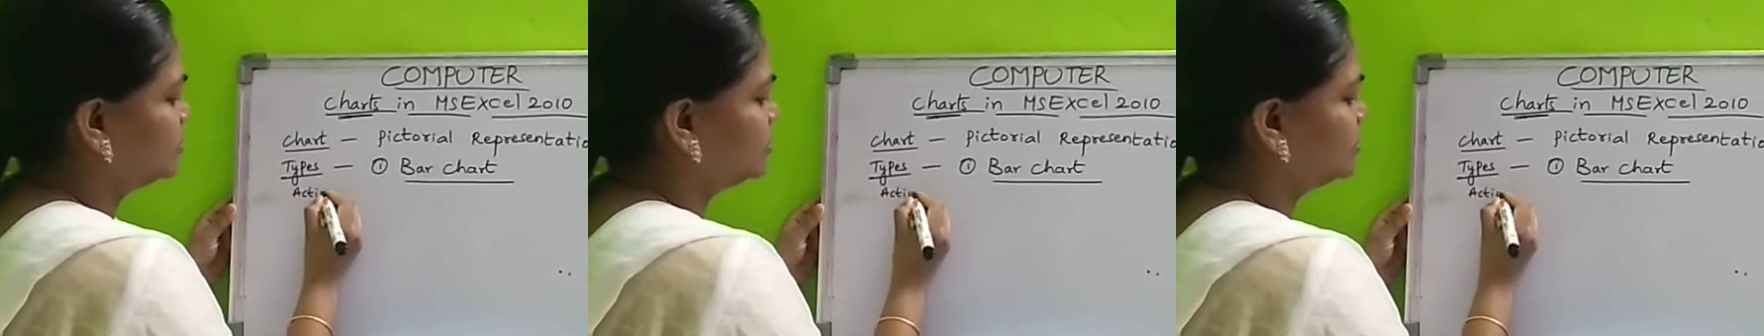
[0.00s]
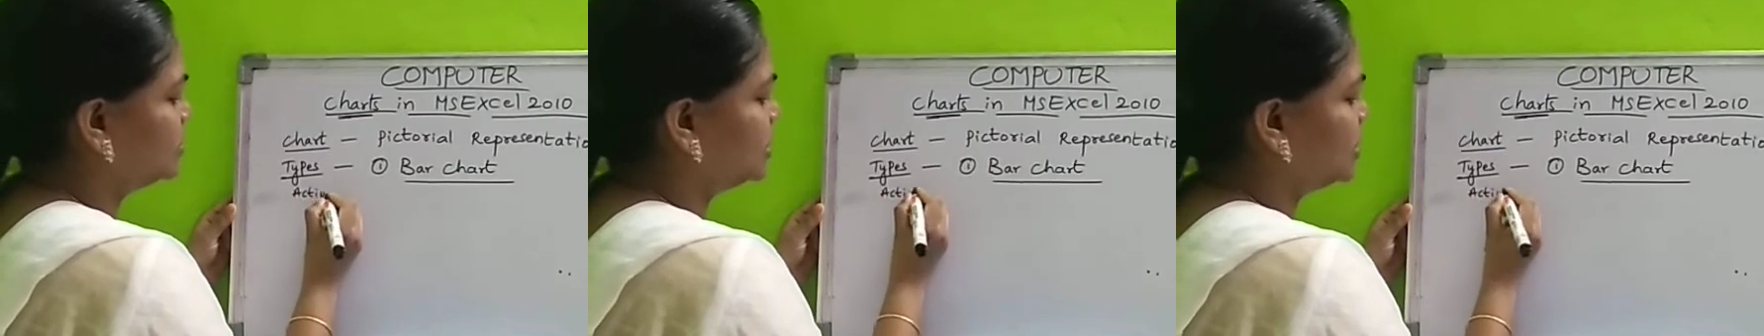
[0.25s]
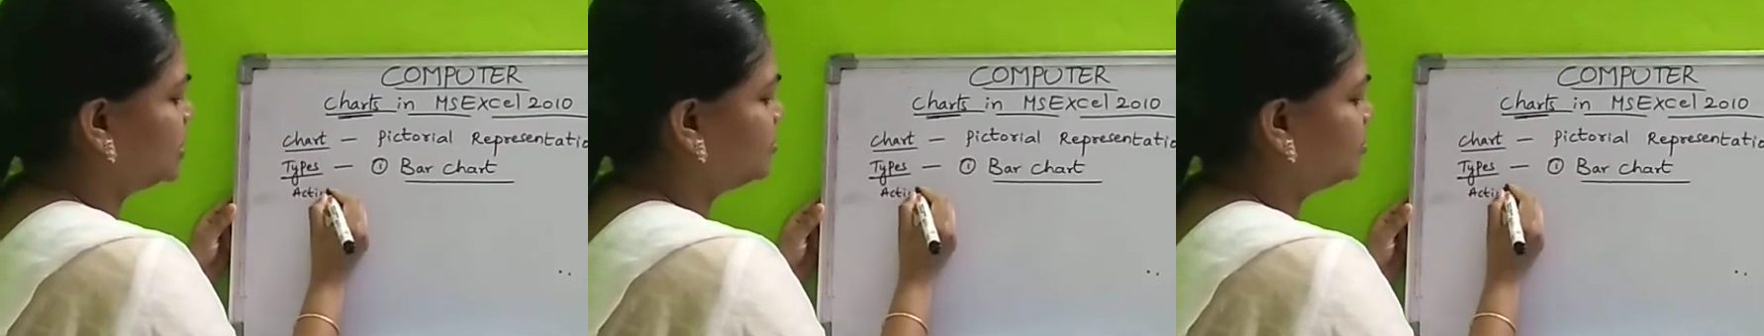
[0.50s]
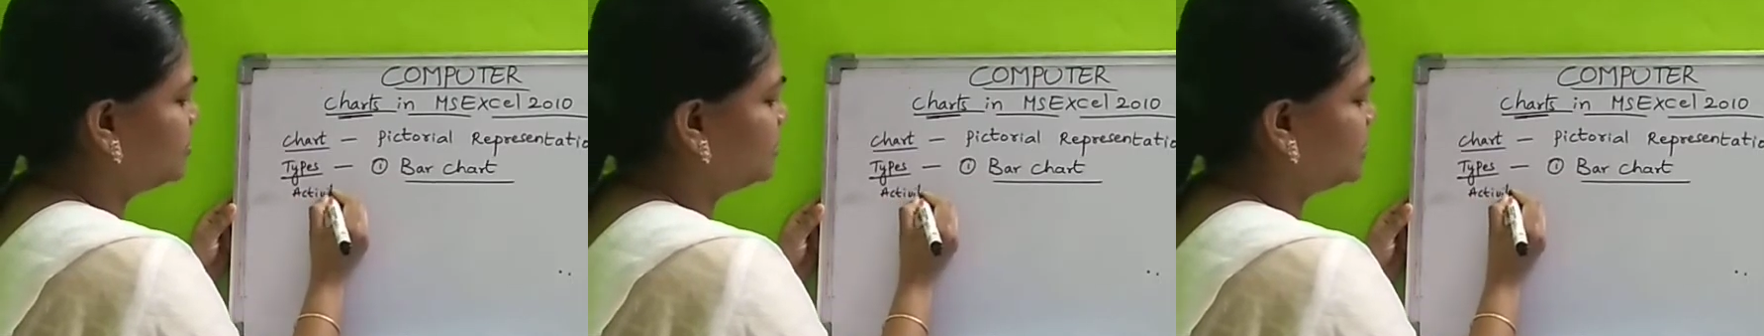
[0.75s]
So in the
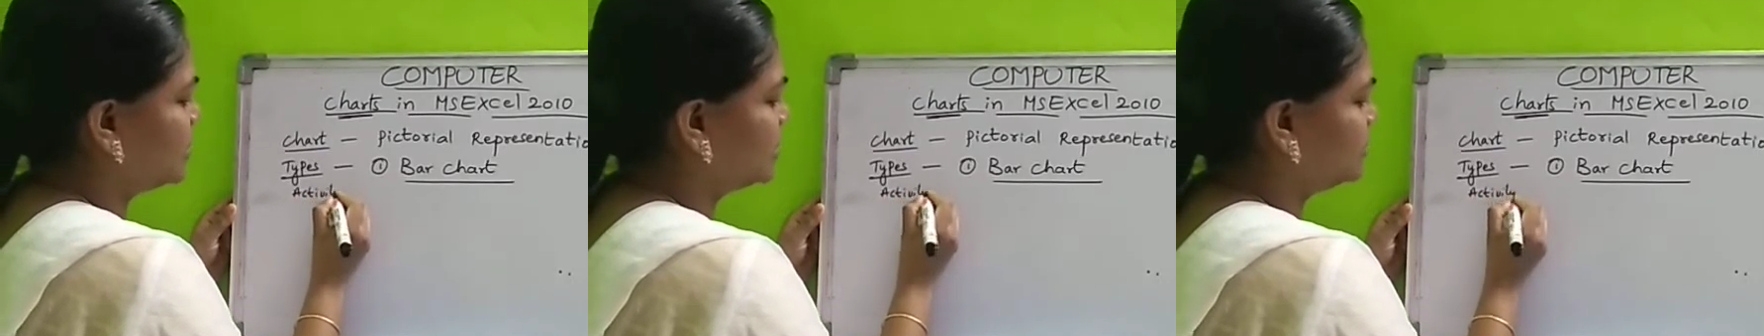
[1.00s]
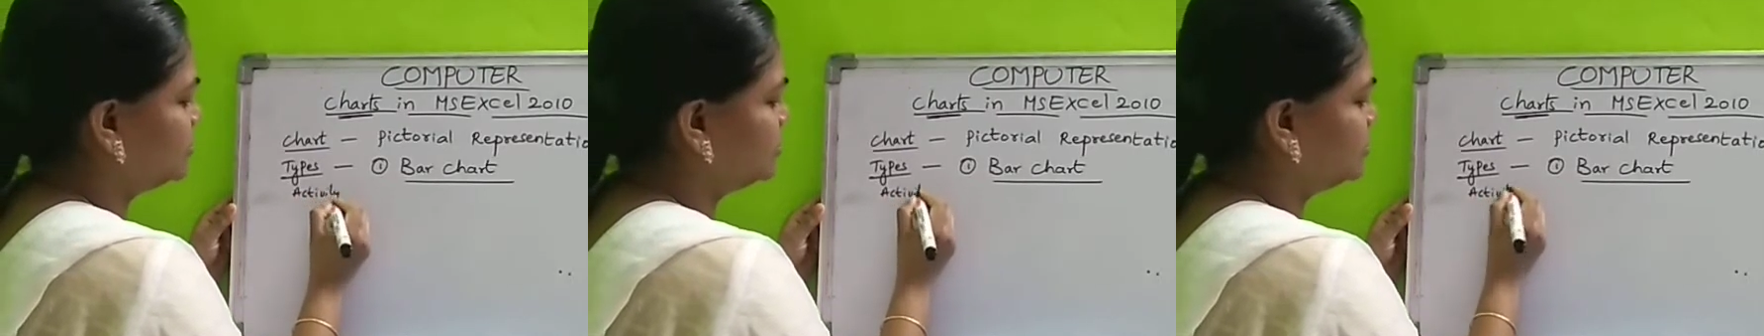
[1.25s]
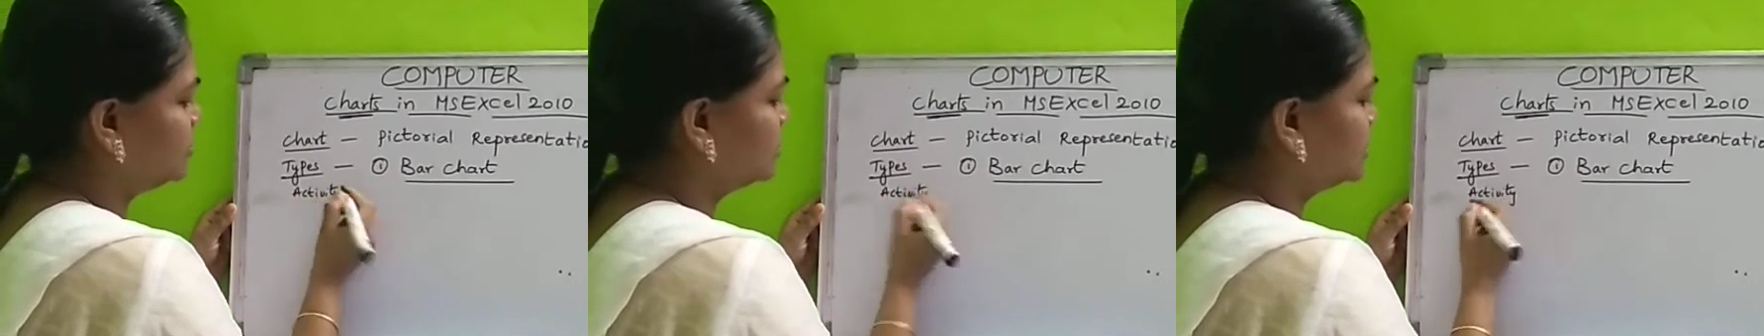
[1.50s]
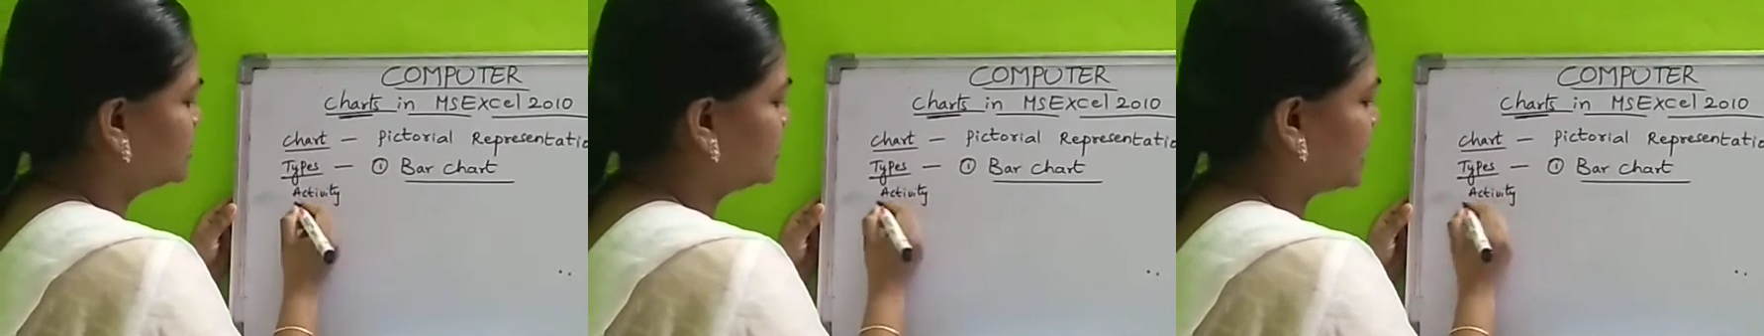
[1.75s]
table we have to
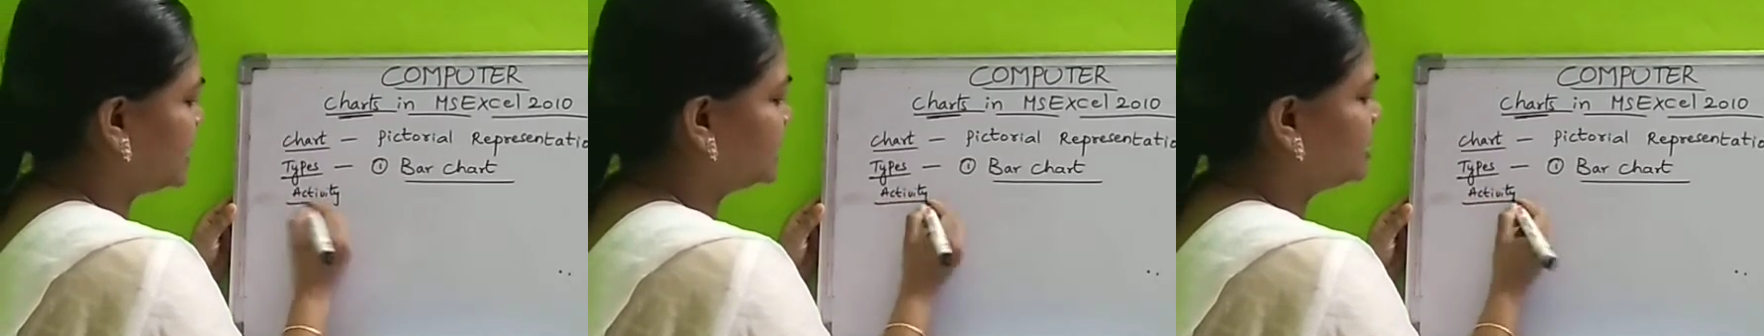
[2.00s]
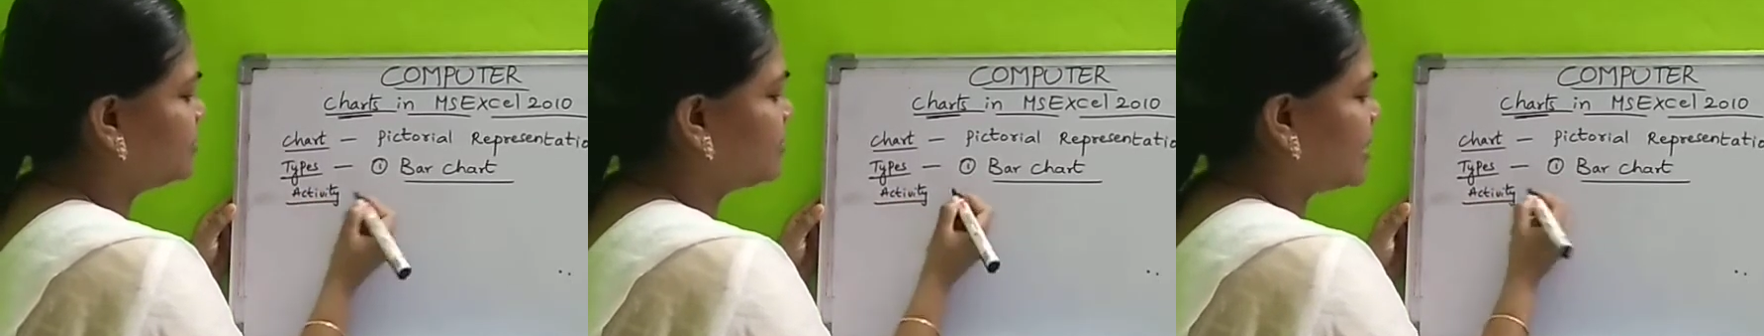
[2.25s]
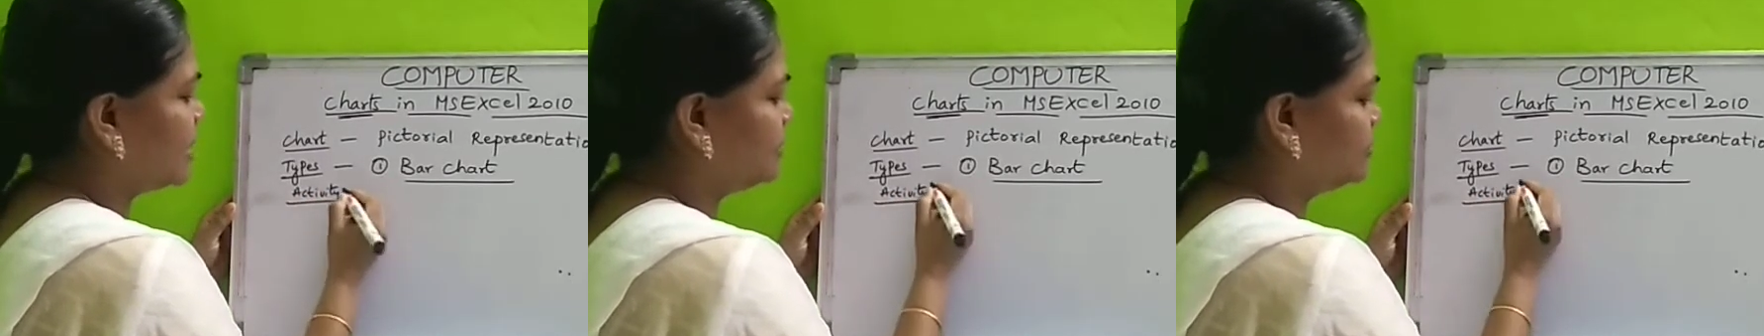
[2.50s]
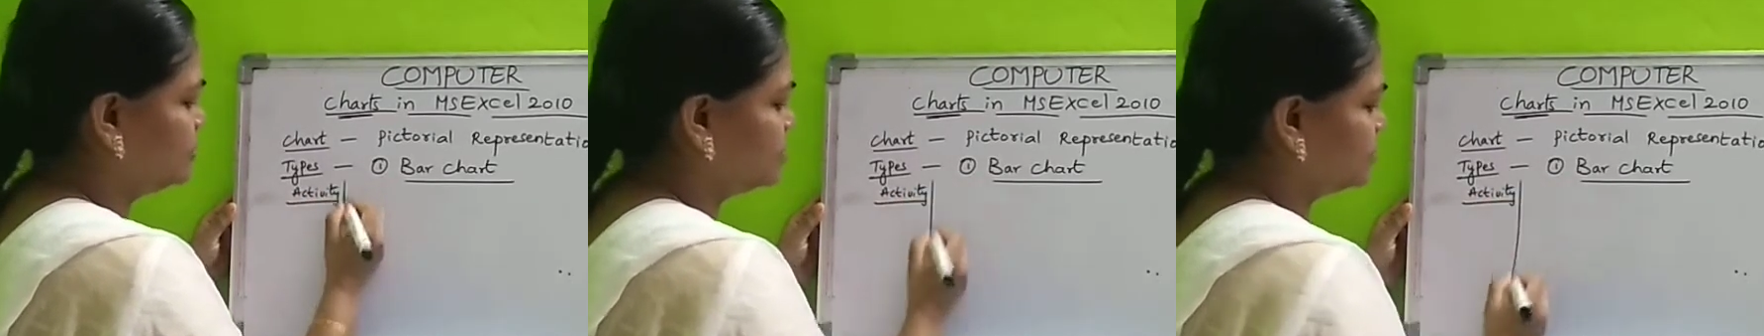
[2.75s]
select the
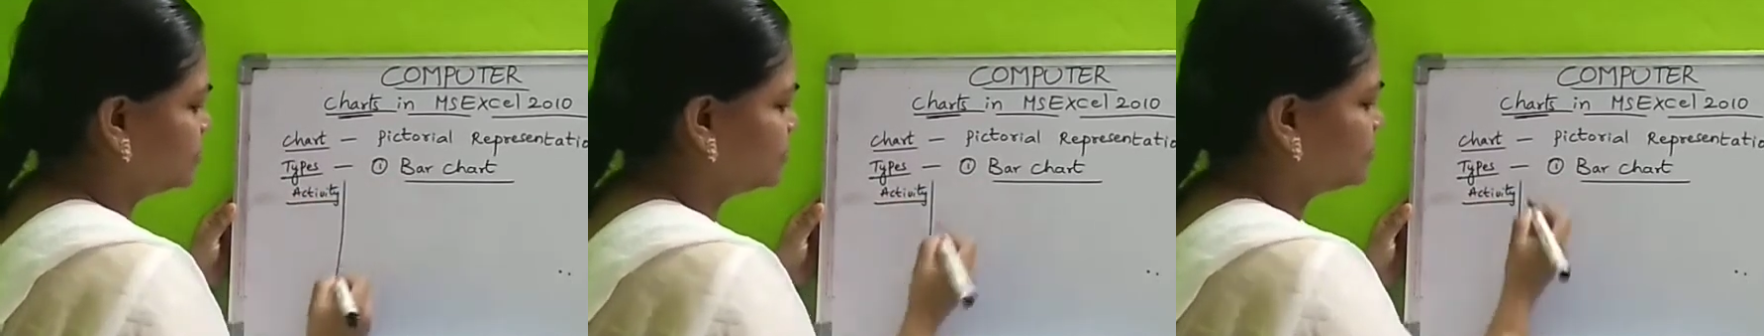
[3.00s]
values.